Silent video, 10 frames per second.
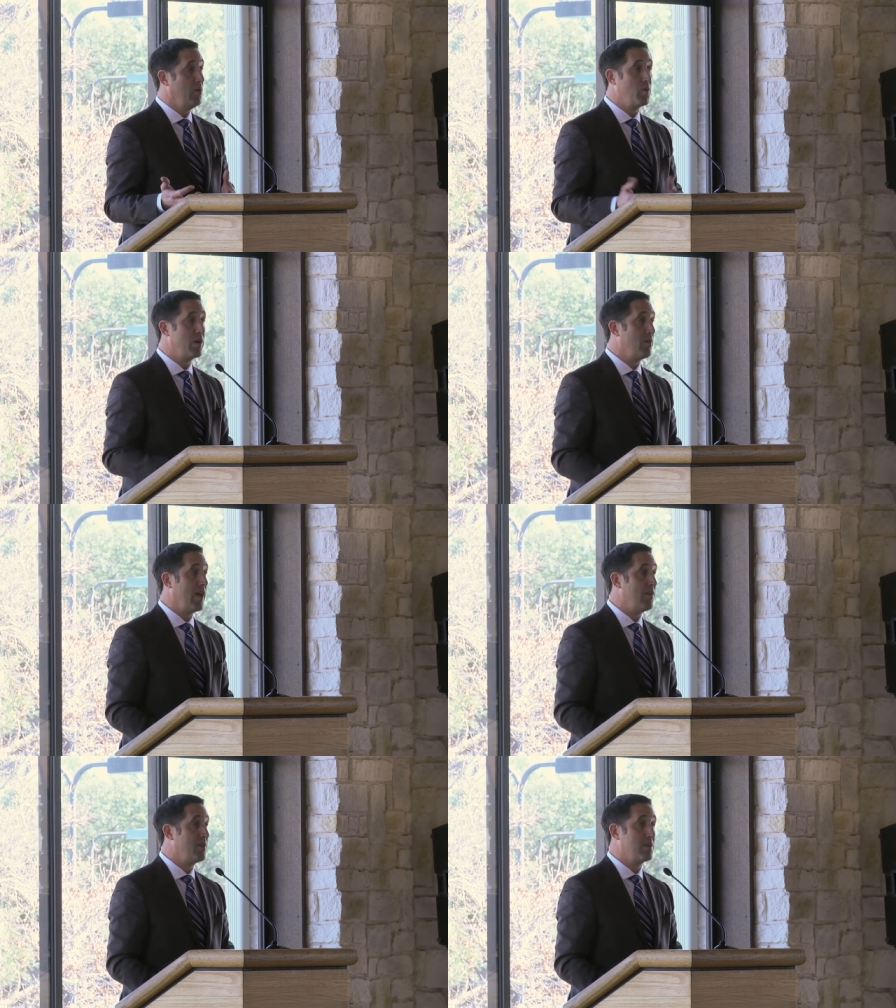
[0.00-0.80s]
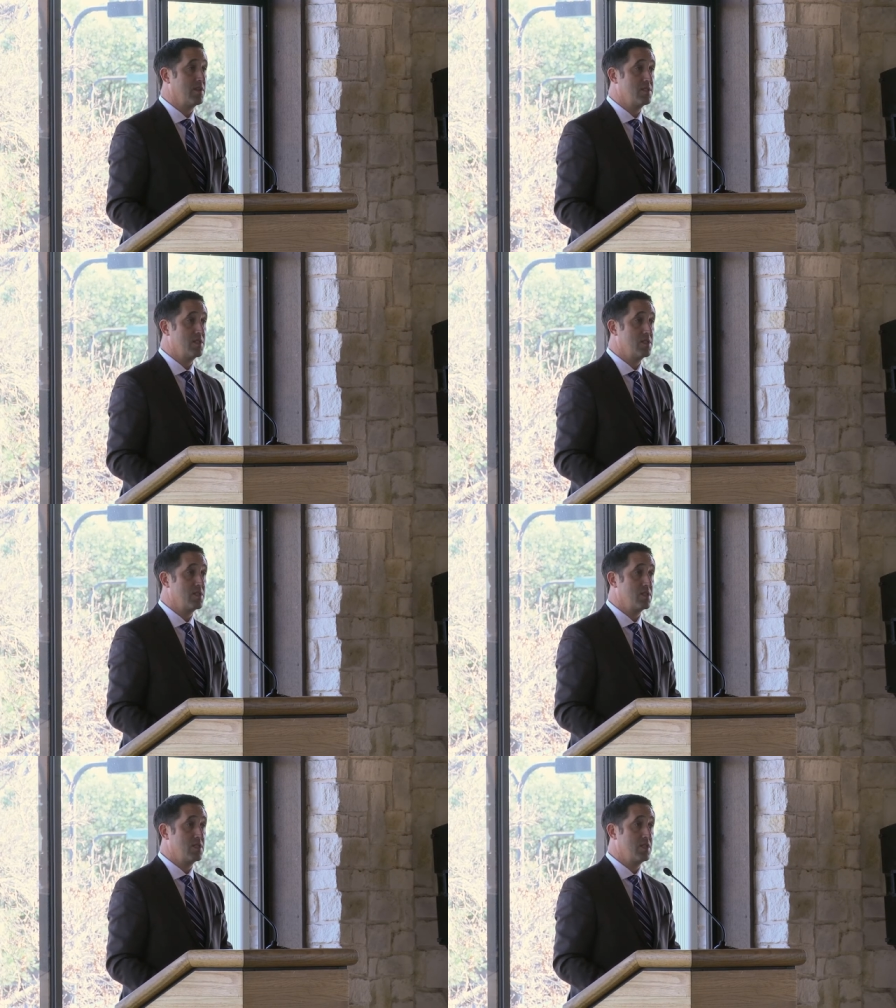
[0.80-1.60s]
we don't have
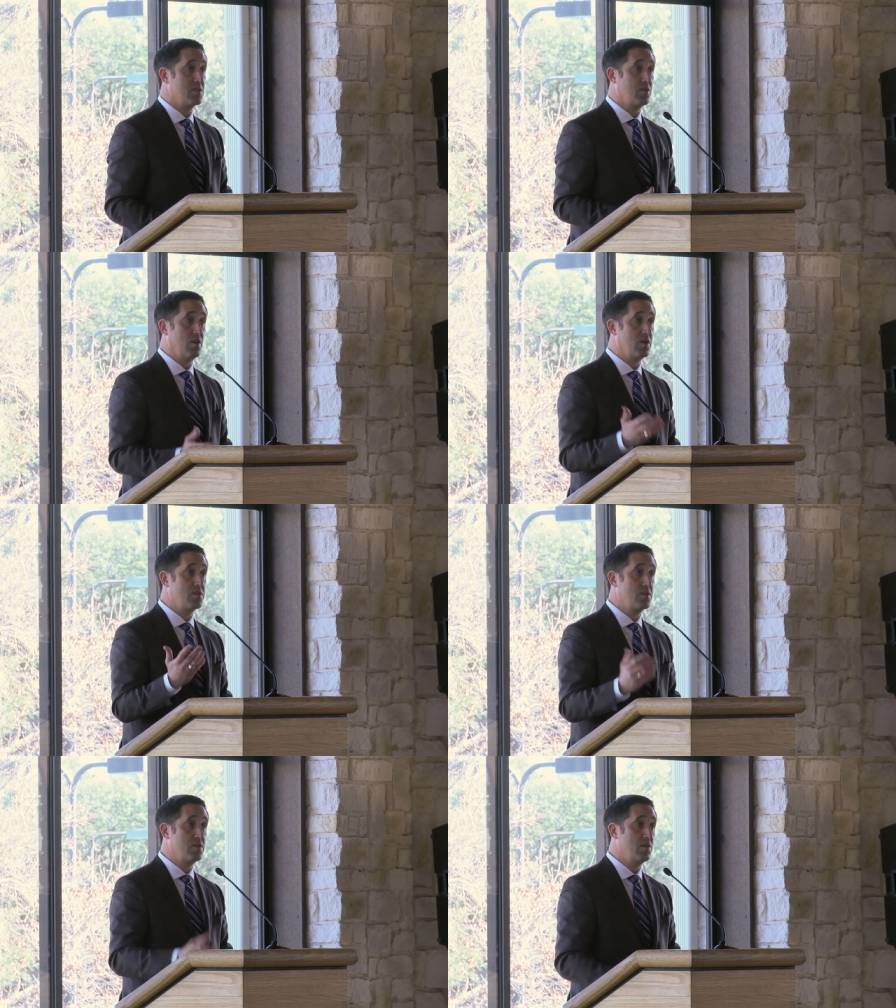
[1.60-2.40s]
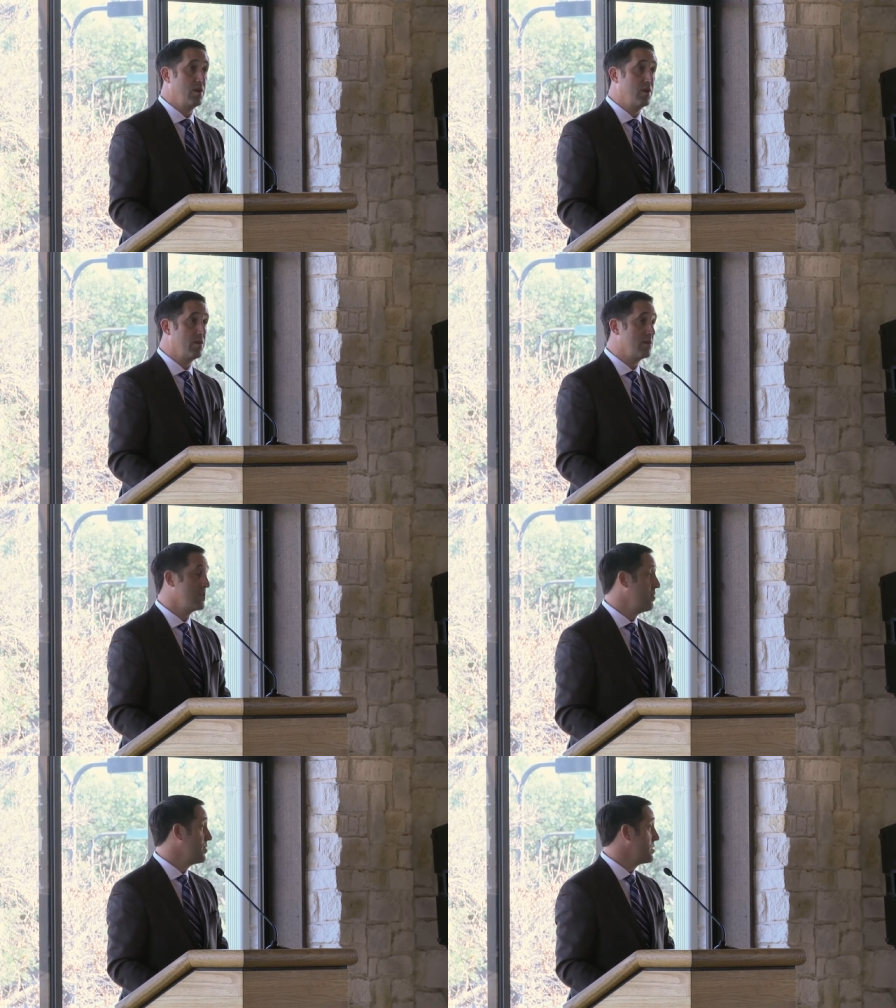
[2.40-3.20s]
inconsistencies across the two hundred
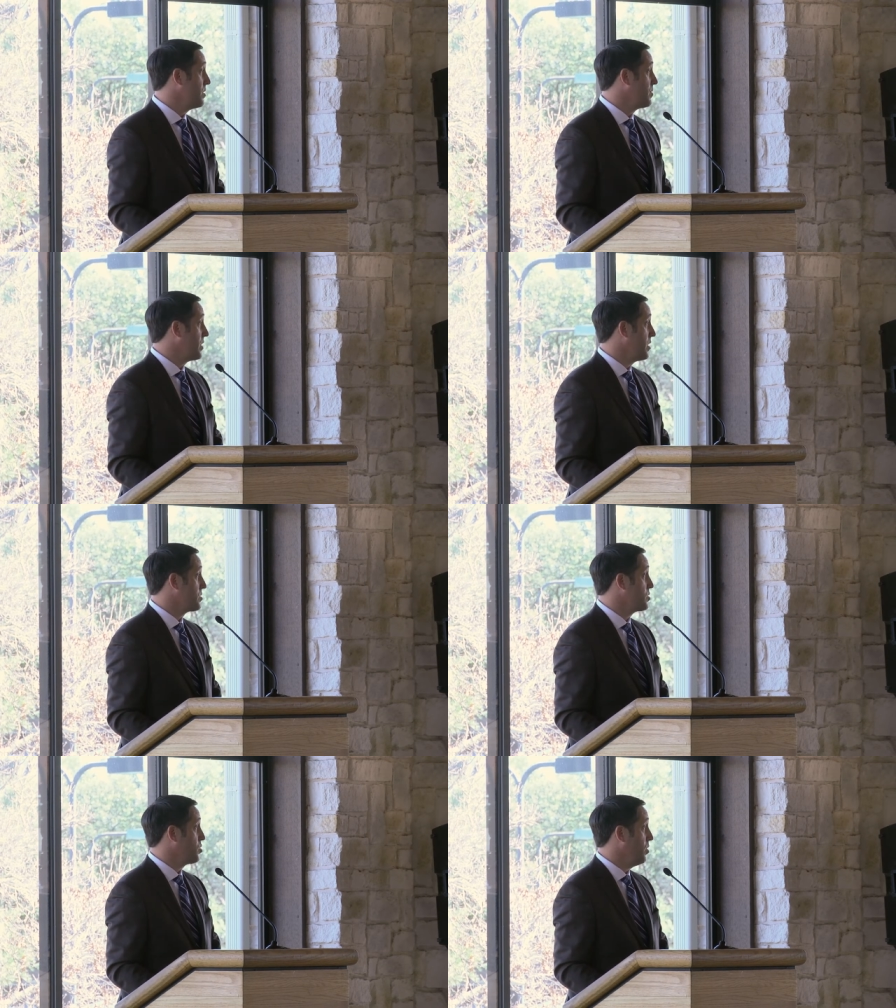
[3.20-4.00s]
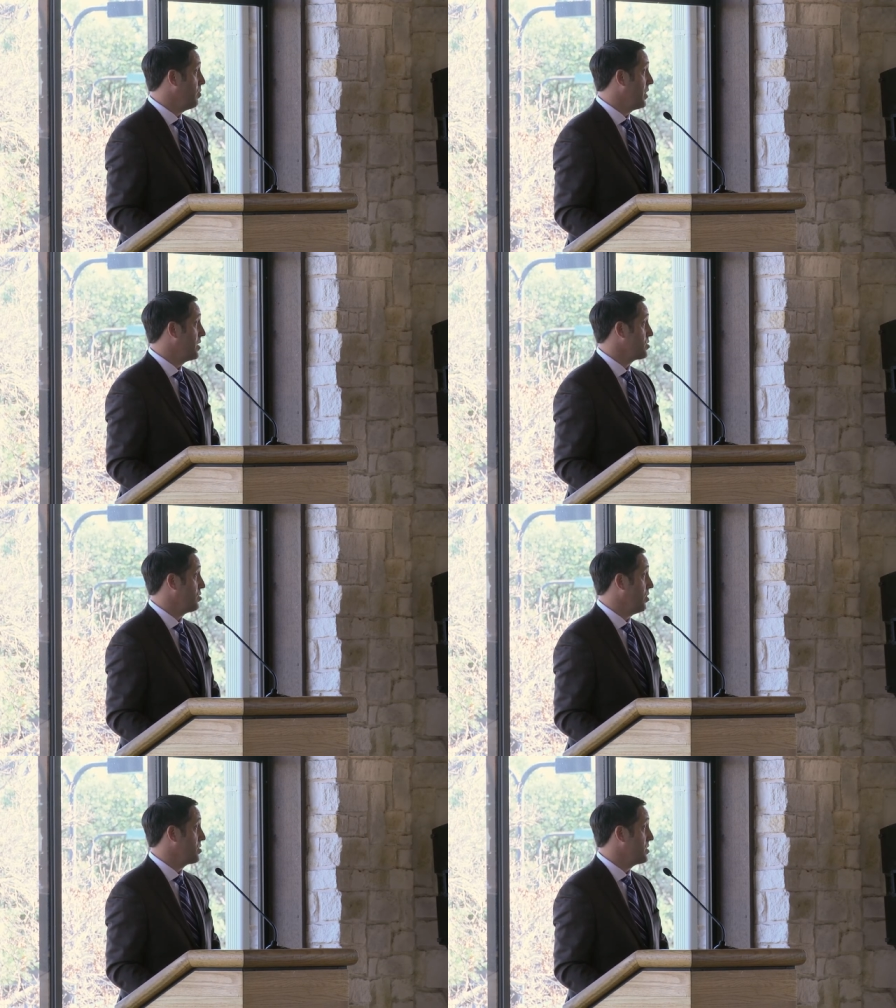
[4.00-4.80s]
seventy-seven thousand square miles
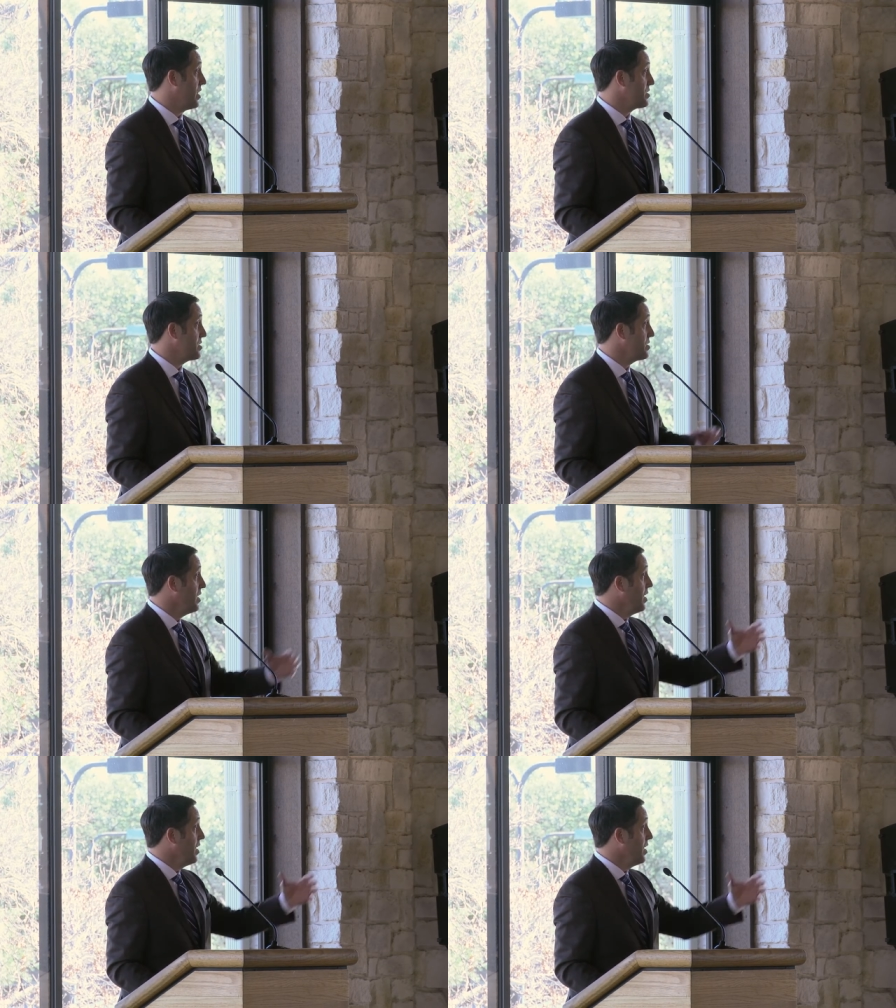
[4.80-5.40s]
across Texas